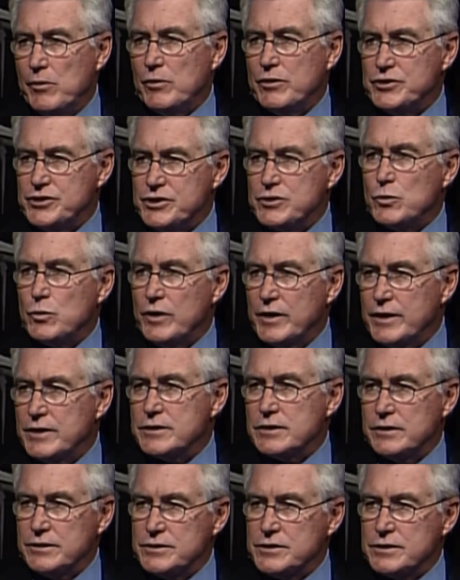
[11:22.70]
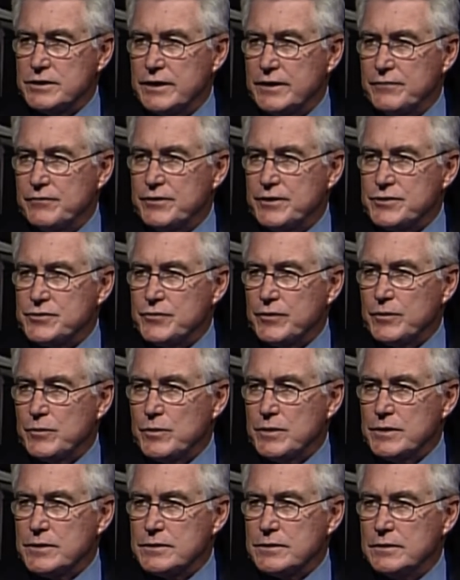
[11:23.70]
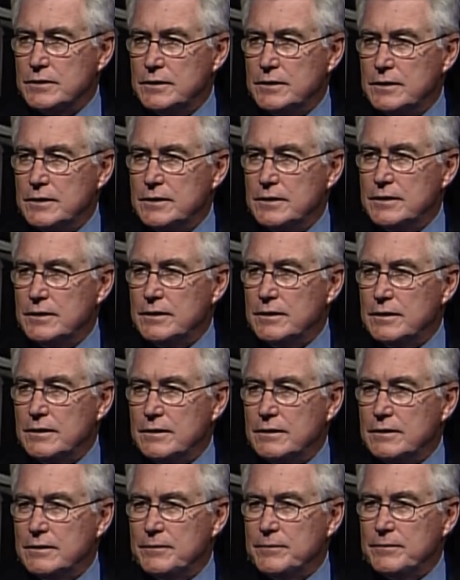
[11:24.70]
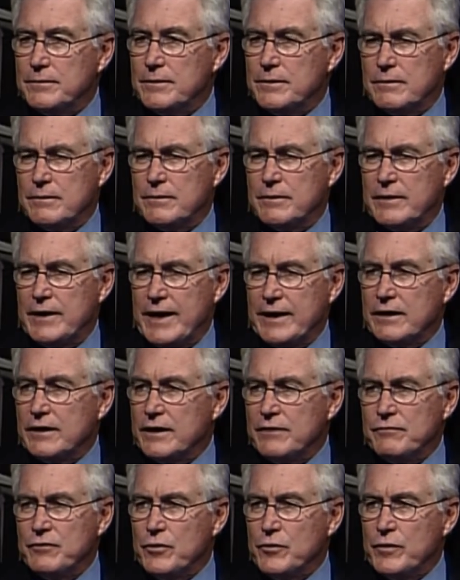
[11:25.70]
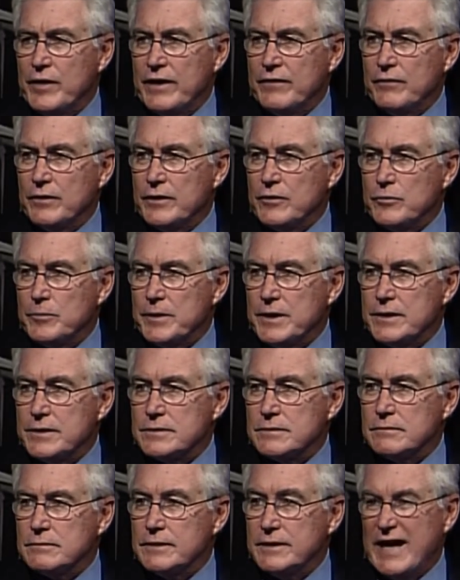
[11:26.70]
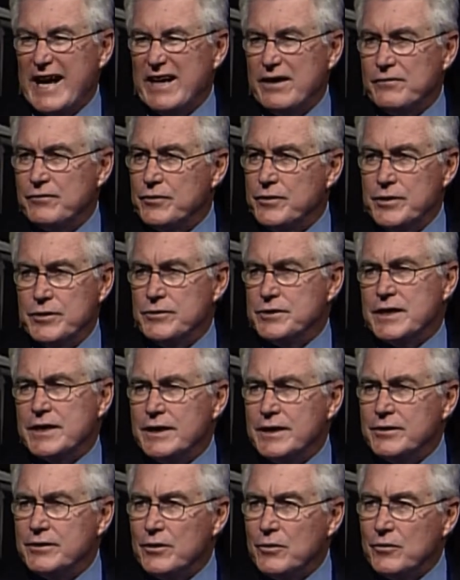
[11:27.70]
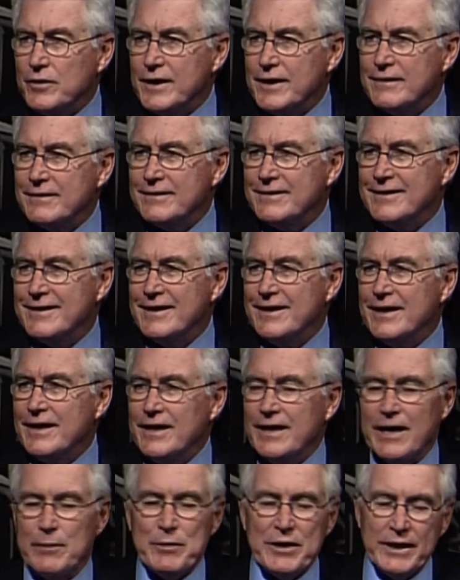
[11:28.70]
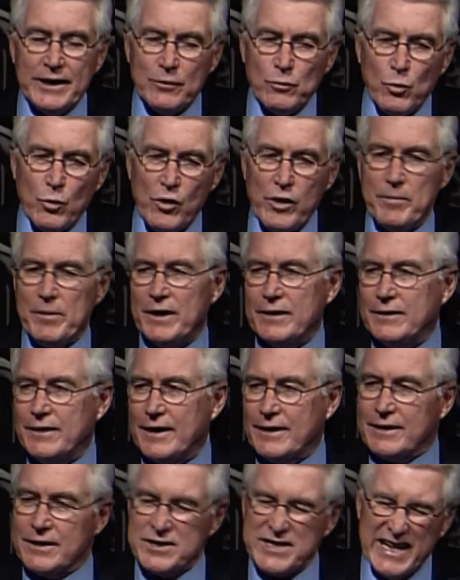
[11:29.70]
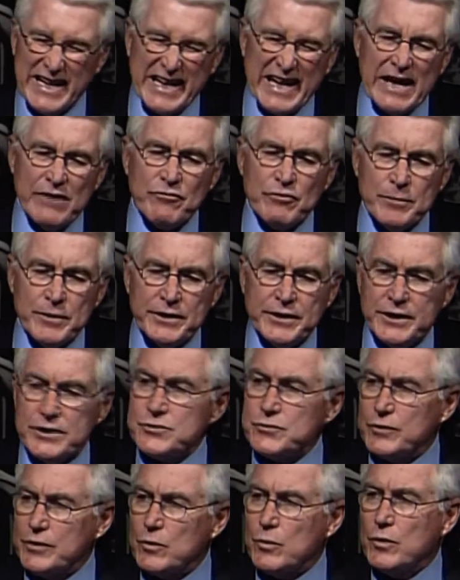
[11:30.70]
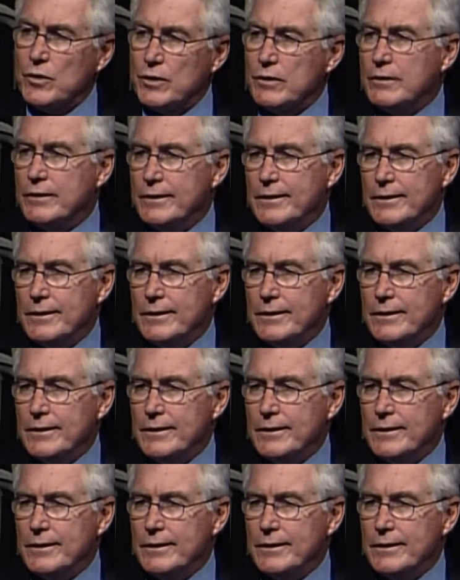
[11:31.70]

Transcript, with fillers: knowing just what his legislative district was. He had Glenview Naval Air Base. He'd had it for years. He didn't know that. I mean, he didn't worry about that because he came from a district where